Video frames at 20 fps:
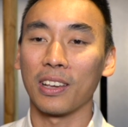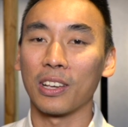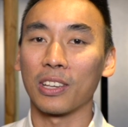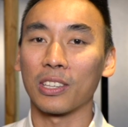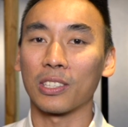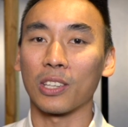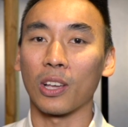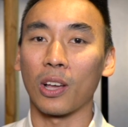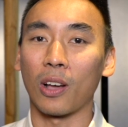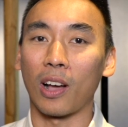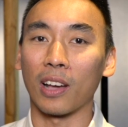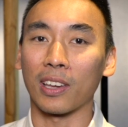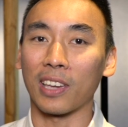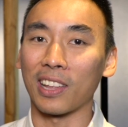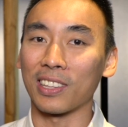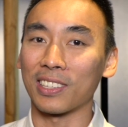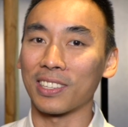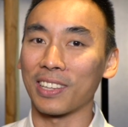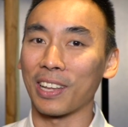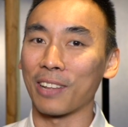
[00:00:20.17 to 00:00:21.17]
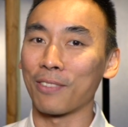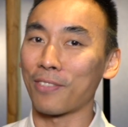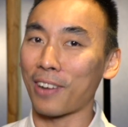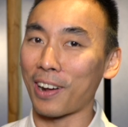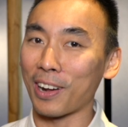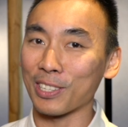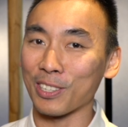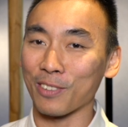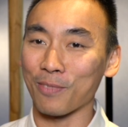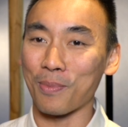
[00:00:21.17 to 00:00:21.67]
So against the
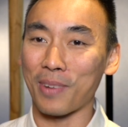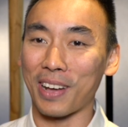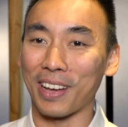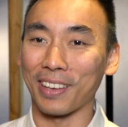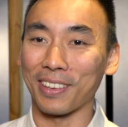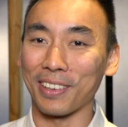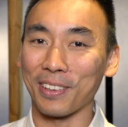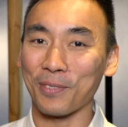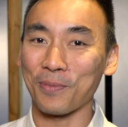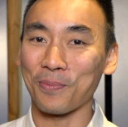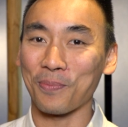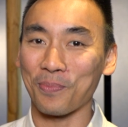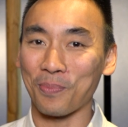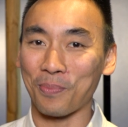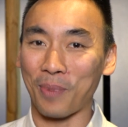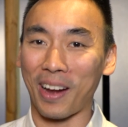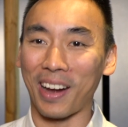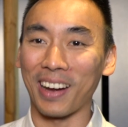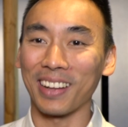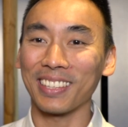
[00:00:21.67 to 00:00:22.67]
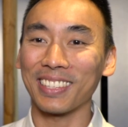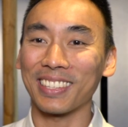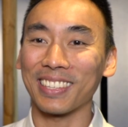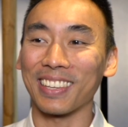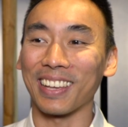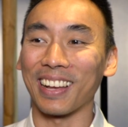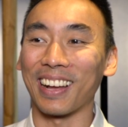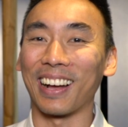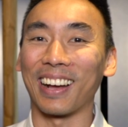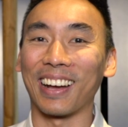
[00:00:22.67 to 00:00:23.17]
advice of my parents,
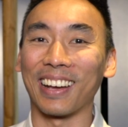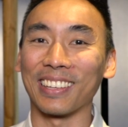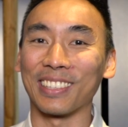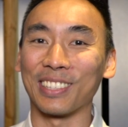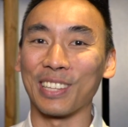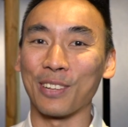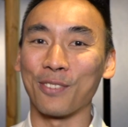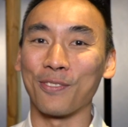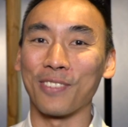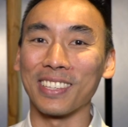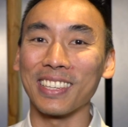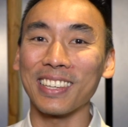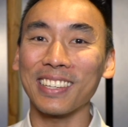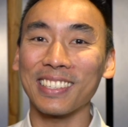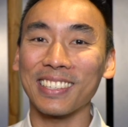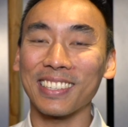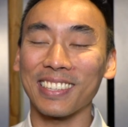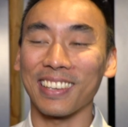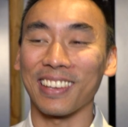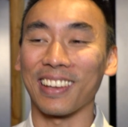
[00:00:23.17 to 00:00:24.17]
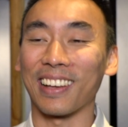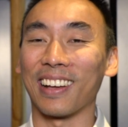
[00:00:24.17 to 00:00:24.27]
I did physics.